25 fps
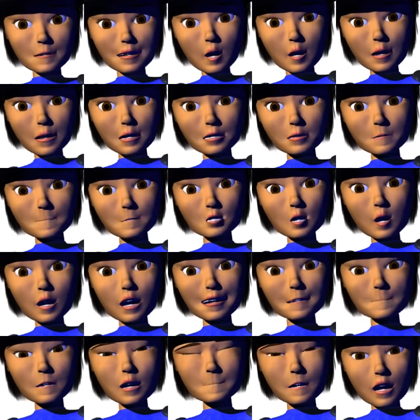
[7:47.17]
you didn't
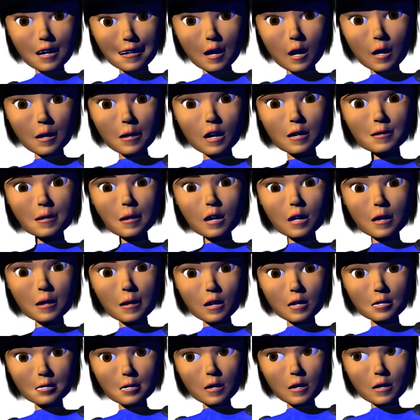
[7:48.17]
subscribe to Bionic
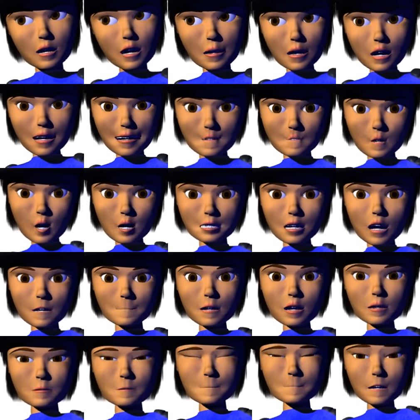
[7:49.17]
Dance. I'd hate for
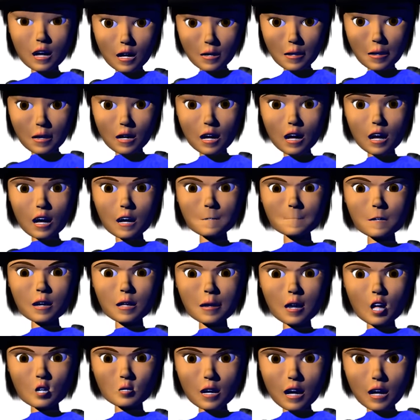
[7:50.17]
something bad to
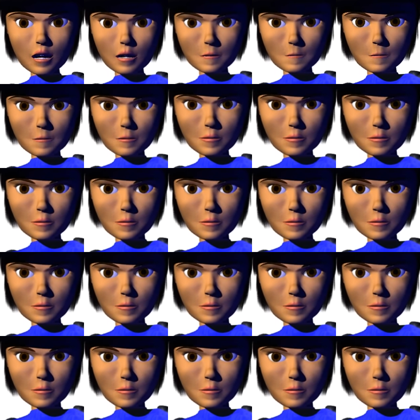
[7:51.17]
happen to it.